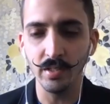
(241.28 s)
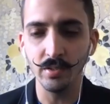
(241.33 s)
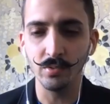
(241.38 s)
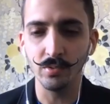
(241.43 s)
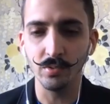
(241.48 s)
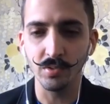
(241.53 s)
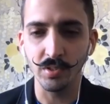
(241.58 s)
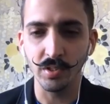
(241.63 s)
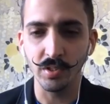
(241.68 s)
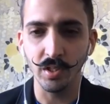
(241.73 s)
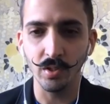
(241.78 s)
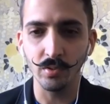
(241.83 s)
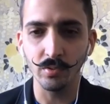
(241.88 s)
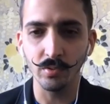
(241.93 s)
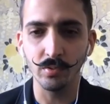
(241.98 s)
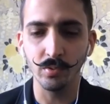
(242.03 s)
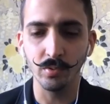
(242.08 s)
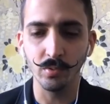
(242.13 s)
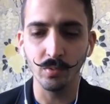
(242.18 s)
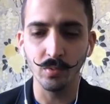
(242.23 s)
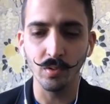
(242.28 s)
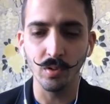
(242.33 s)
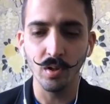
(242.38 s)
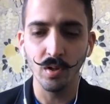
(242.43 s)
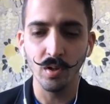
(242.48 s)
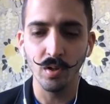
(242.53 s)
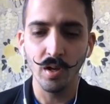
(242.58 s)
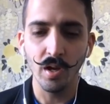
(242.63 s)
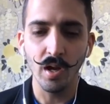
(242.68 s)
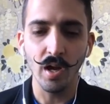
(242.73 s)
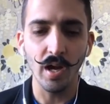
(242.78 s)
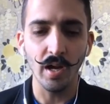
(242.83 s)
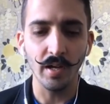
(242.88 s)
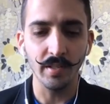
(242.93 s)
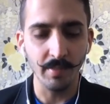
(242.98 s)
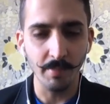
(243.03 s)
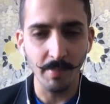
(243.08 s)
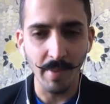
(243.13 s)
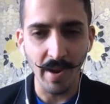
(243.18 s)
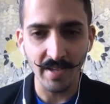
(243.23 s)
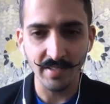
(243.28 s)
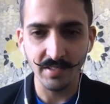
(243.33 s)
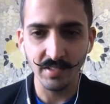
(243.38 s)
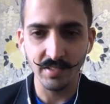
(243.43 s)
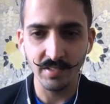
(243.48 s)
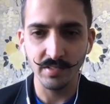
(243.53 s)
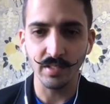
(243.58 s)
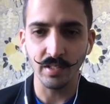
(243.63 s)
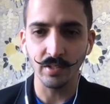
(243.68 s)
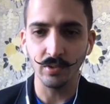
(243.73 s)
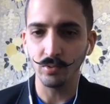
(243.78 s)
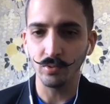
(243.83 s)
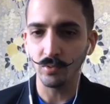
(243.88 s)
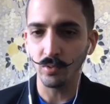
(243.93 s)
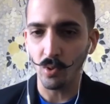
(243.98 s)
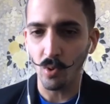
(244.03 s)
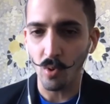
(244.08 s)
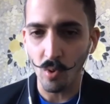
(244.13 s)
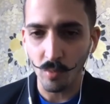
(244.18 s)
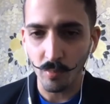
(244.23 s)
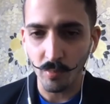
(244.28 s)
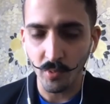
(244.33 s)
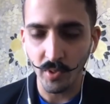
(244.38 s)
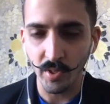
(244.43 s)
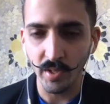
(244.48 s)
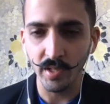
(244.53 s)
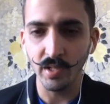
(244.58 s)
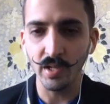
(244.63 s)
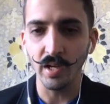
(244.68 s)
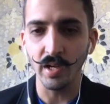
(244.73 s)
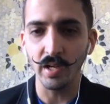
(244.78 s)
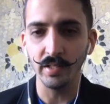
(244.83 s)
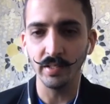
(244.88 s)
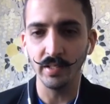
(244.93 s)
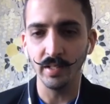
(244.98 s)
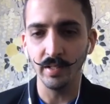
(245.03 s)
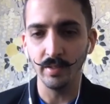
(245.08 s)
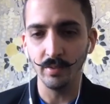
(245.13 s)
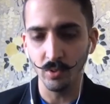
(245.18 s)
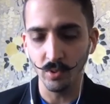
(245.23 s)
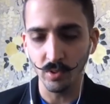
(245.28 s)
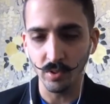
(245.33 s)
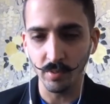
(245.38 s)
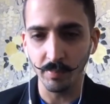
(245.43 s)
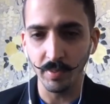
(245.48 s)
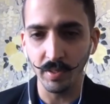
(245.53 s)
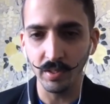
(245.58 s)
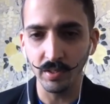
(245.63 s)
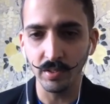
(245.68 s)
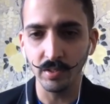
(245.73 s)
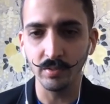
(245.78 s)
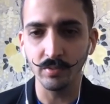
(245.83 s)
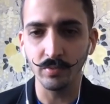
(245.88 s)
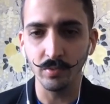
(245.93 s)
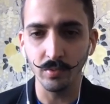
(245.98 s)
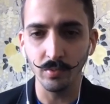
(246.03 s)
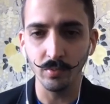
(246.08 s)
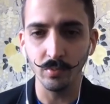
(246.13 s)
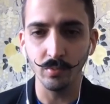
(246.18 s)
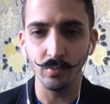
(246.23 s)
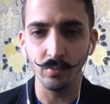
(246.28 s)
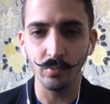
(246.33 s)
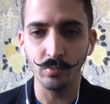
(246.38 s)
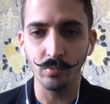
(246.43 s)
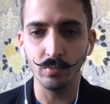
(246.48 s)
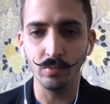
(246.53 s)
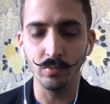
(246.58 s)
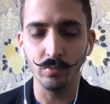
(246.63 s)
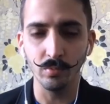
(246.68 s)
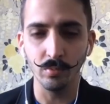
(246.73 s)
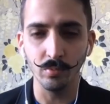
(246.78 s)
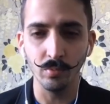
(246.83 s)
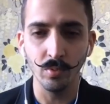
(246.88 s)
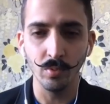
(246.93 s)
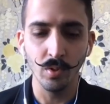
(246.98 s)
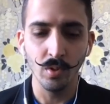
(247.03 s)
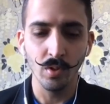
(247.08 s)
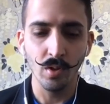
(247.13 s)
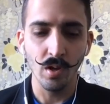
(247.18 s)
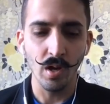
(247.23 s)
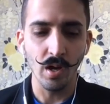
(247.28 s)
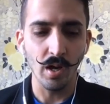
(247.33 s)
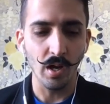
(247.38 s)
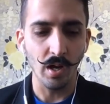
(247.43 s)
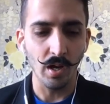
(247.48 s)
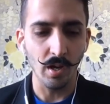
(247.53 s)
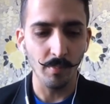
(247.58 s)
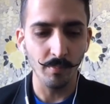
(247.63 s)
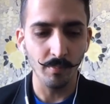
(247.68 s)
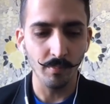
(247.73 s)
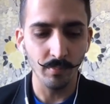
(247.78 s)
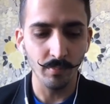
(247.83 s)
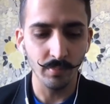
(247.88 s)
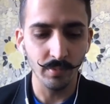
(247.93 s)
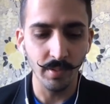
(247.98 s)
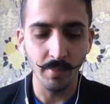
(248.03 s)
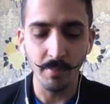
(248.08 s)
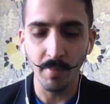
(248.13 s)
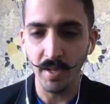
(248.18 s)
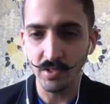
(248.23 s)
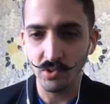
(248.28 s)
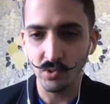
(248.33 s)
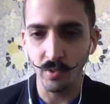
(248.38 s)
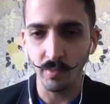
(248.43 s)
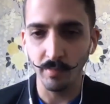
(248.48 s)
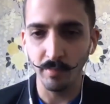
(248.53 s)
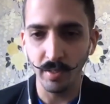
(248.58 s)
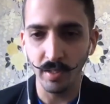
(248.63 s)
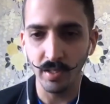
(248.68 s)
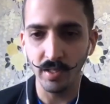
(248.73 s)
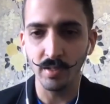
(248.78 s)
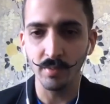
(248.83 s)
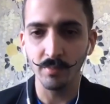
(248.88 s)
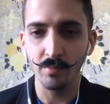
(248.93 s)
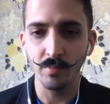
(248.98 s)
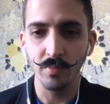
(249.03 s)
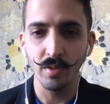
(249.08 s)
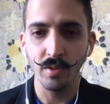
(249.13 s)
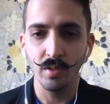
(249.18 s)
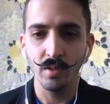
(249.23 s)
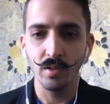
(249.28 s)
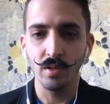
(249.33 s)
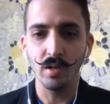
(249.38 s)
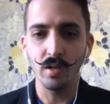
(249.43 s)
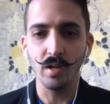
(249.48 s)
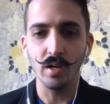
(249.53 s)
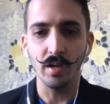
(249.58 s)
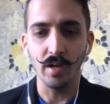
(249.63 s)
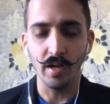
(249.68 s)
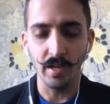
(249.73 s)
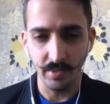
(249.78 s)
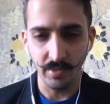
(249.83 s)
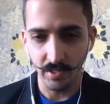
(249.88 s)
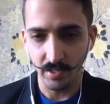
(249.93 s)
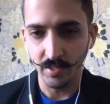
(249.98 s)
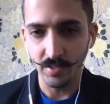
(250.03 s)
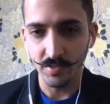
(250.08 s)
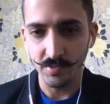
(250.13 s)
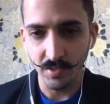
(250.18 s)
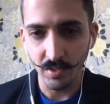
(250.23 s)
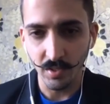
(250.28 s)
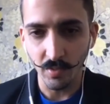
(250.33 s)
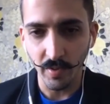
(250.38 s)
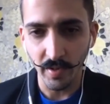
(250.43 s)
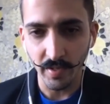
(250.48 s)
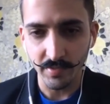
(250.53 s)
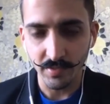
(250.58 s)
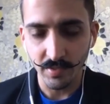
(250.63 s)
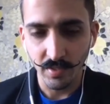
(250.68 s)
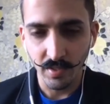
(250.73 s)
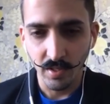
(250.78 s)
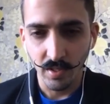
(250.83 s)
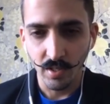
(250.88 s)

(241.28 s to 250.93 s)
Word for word: to scale to uh, the masses and to the corporate and then look appealing to, to um, the mainstream media, uh, I think it's EOS.